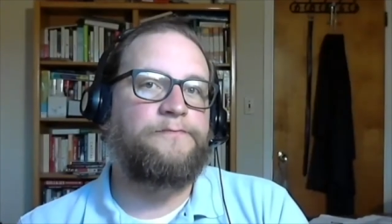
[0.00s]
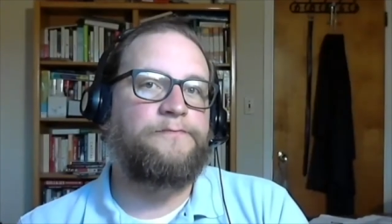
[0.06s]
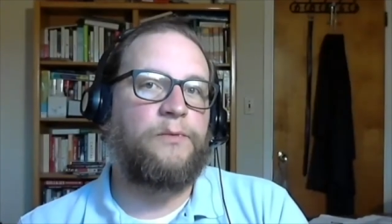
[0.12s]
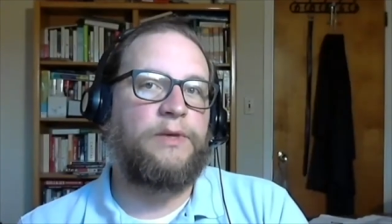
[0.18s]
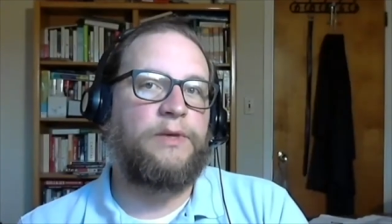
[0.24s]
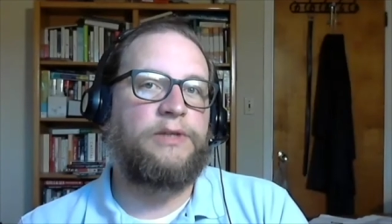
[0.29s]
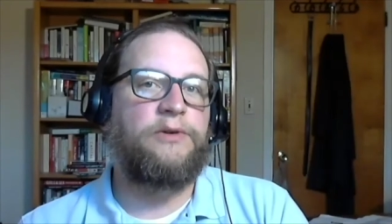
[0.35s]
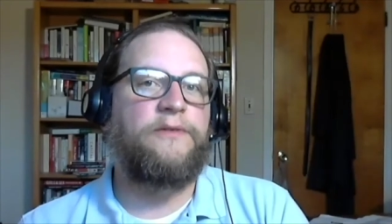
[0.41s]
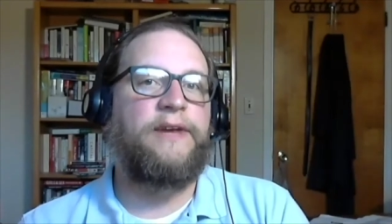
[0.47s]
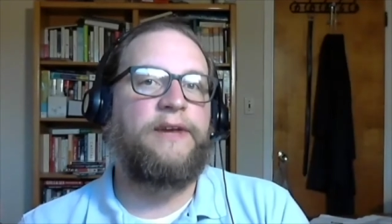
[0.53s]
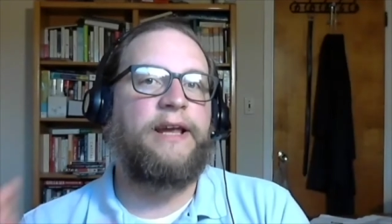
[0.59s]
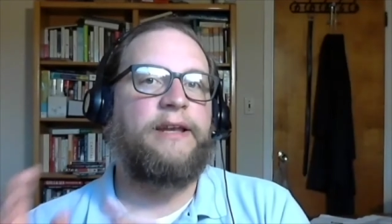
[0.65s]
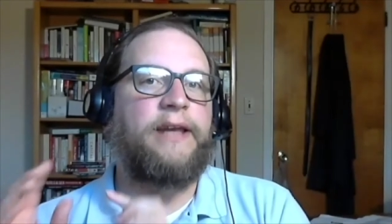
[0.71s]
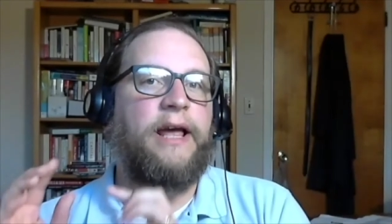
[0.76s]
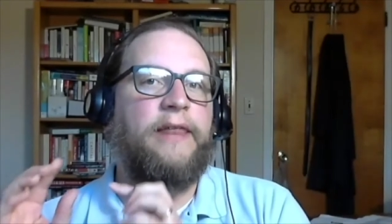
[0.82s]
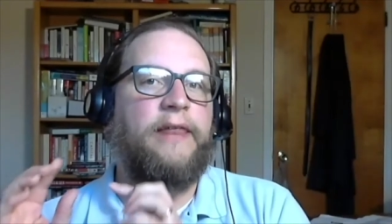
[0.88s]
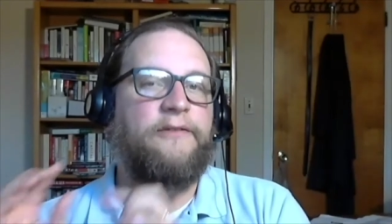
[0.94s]
We sort of get
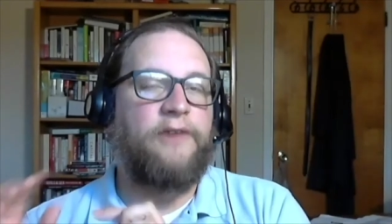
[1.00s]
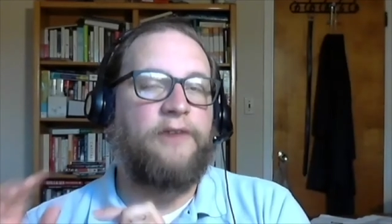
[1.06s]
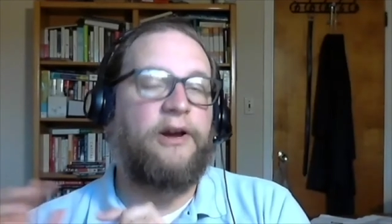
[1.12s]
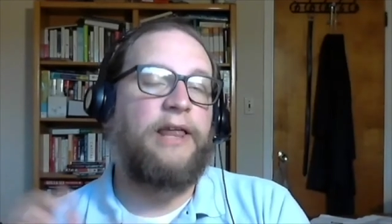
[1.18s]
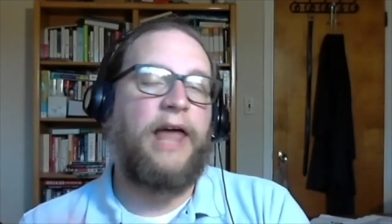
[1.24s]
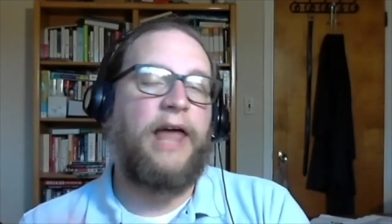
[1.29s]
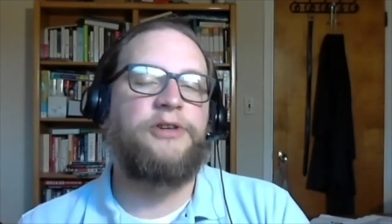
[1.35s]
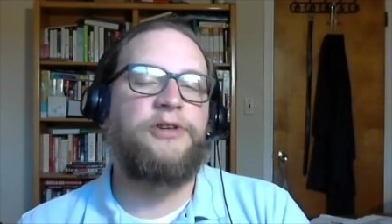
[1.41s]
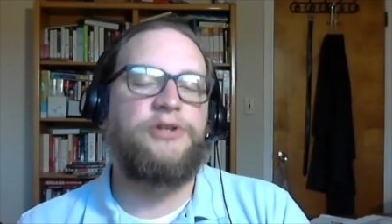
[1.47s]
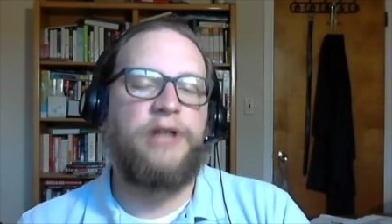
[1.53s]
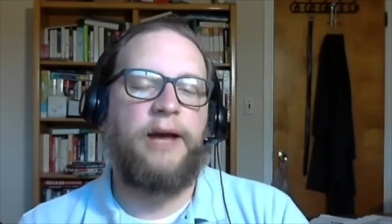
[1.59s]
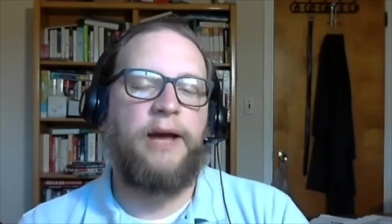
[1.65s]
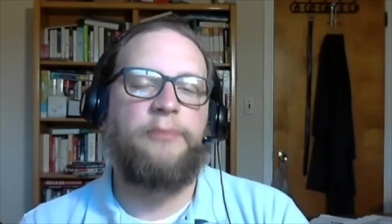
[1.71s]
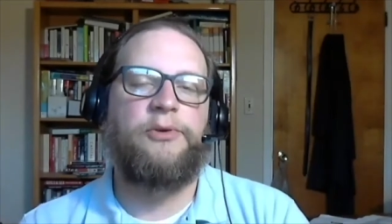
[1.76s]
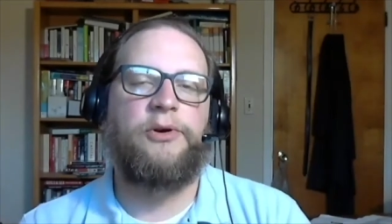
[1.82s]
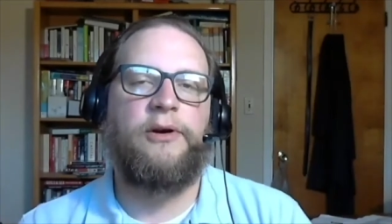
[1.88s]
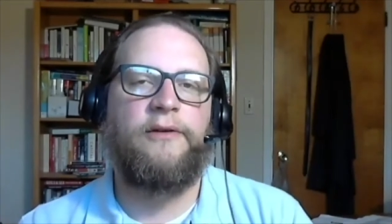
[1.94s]
the very last
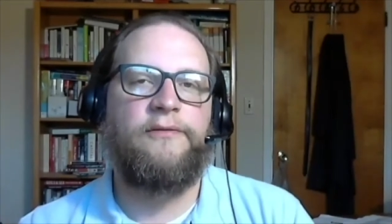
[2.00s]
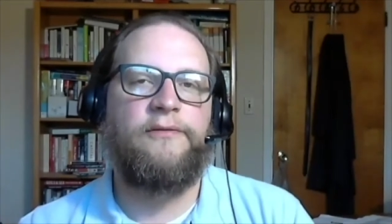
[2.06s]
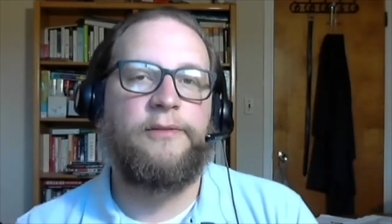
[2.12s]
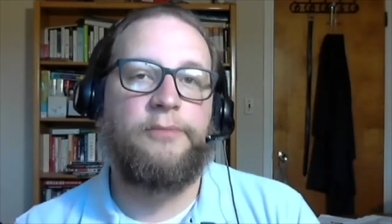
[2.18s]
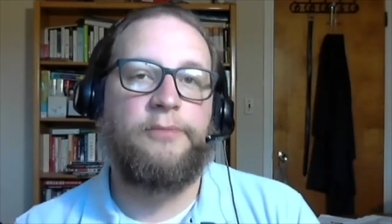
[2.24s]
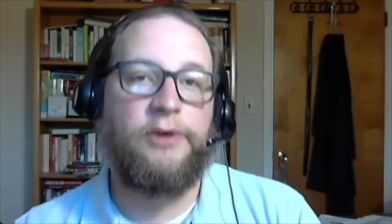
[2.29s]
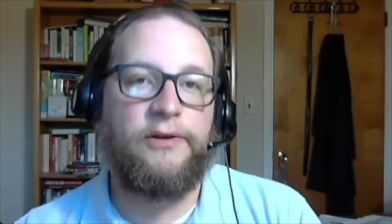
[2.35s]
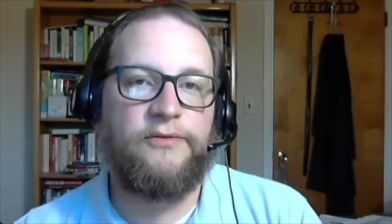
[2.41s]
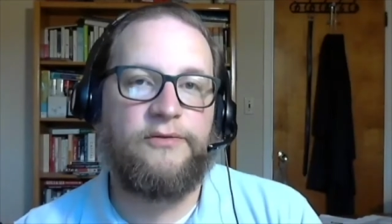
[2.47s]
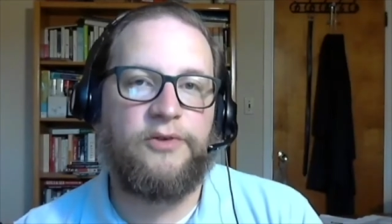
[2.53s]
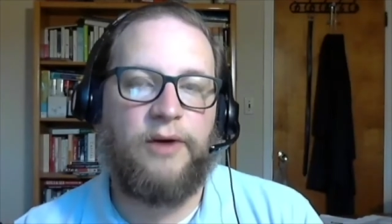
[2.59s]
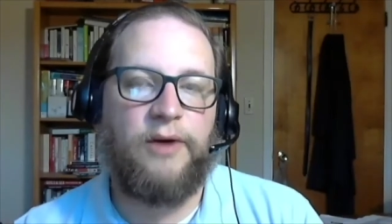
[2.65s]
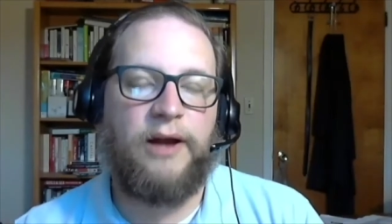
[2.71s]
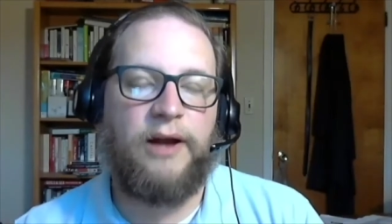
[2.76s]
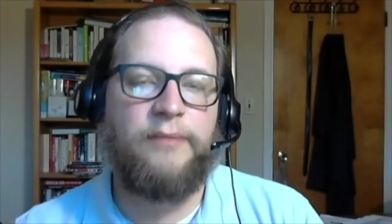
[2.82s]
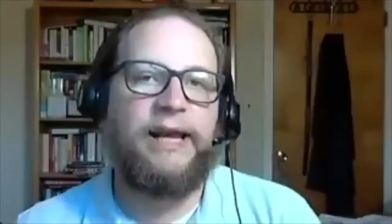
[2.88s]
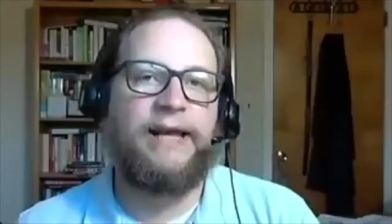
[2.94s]
chapter of the book of
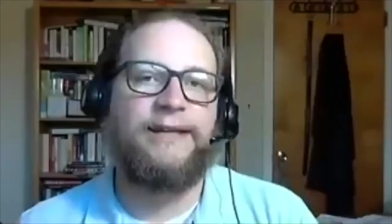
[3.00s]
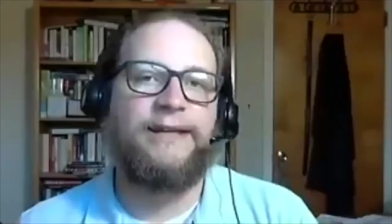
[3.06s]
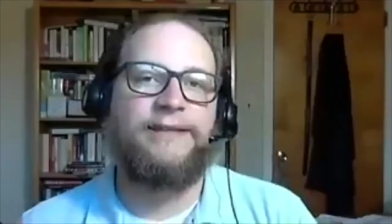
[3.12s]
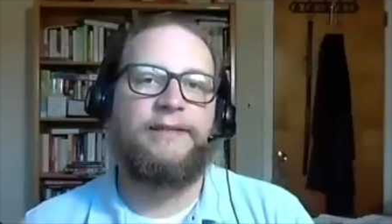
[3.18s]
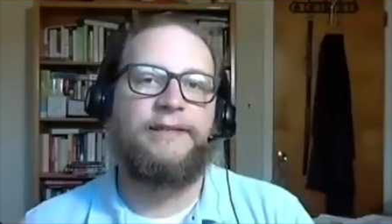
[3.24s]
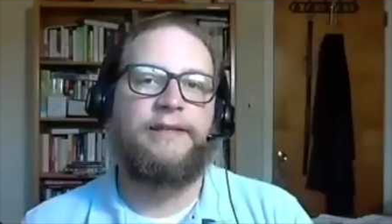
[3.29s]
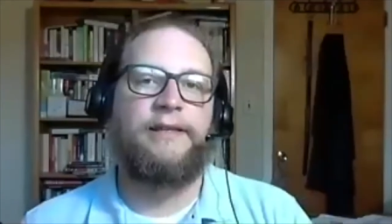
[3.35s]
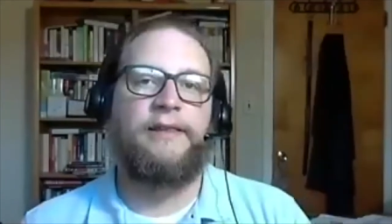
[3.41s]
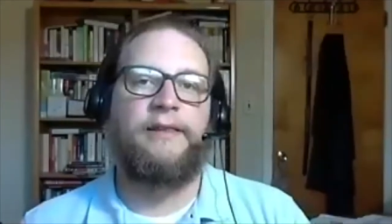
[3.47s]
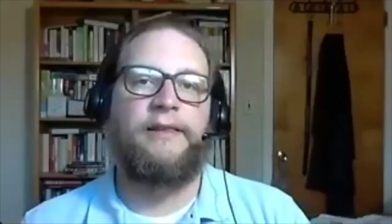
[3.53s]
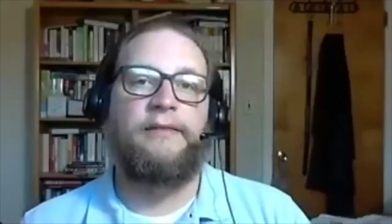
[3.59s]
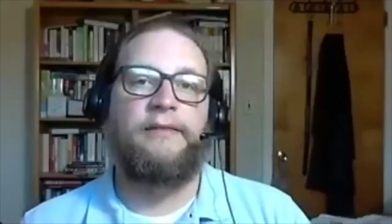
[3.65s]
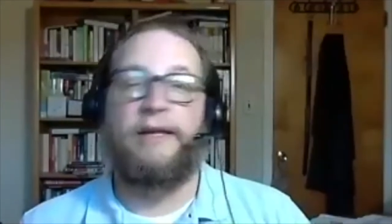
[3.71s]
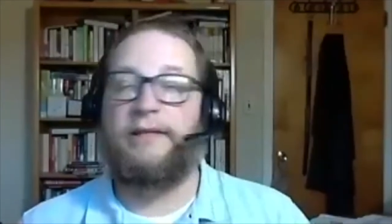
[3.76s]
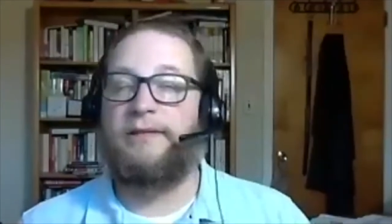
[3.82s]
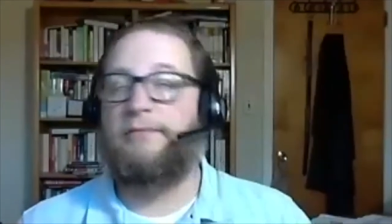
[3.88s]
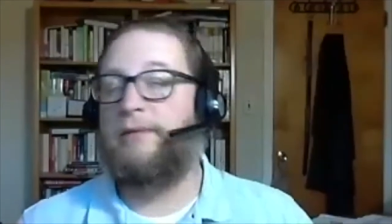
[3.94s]
Deuteronomy is
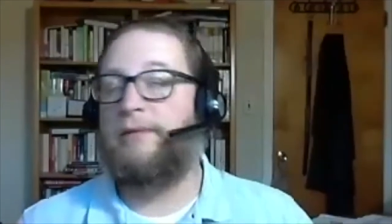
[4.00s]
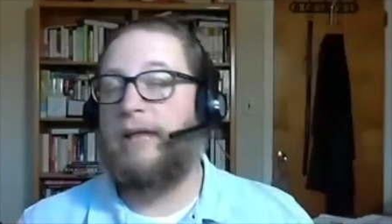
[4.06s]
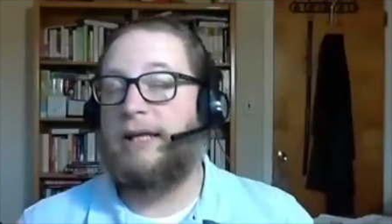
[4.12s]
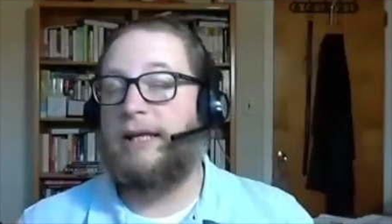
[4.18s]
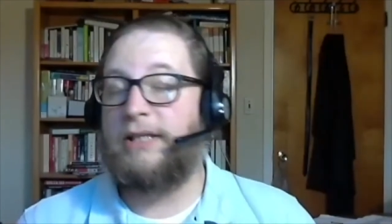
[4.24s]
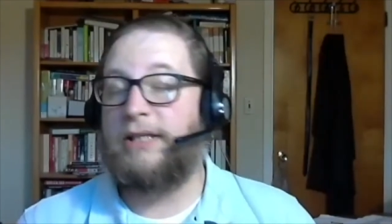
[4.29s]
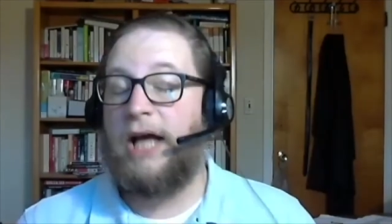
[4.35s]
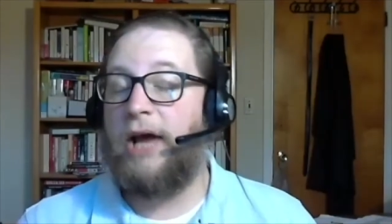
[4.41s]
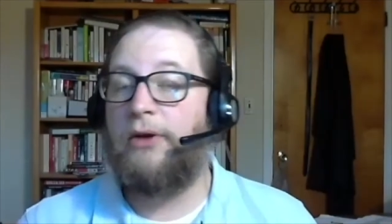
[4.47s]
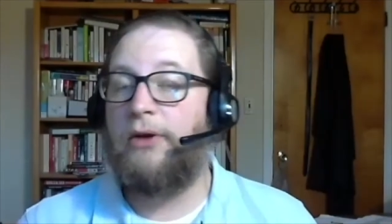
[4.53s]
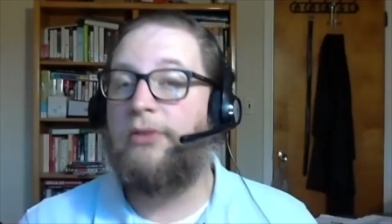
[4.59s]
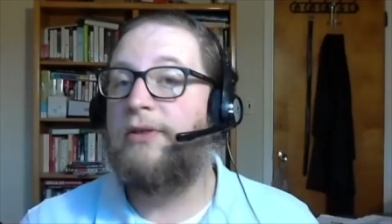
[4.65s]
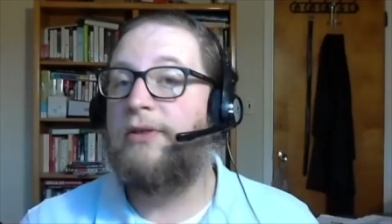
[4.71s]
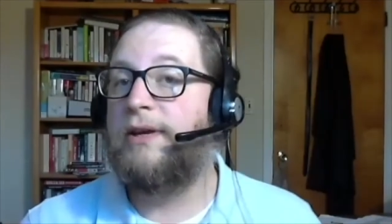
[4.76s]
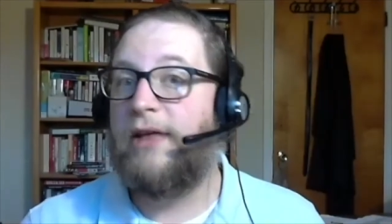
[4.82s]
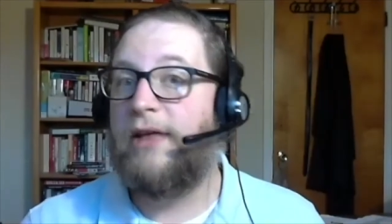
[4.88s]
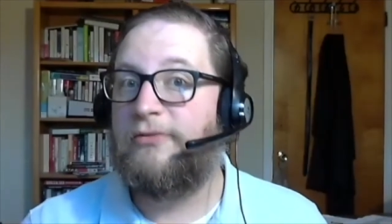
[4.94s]
entitled The
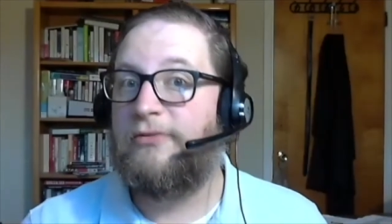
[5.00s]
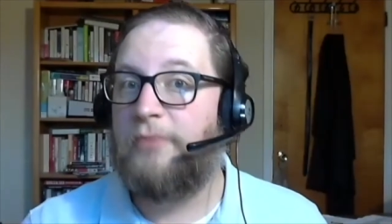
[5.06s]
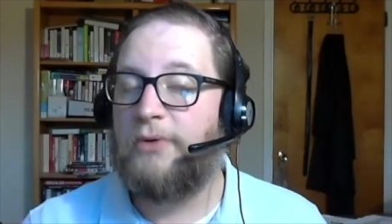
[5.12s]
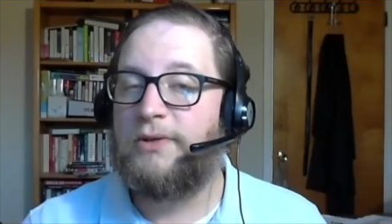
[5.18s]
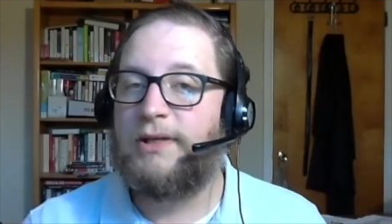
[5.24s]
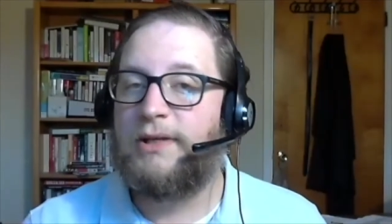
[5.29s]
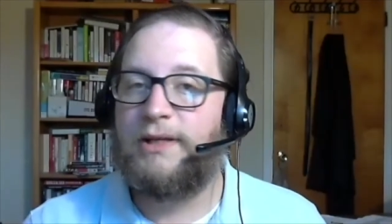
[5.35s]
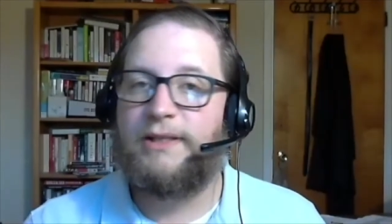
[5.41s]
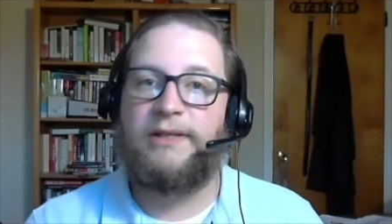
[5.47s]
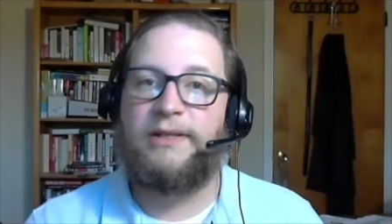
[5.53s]
Death of Moses, and we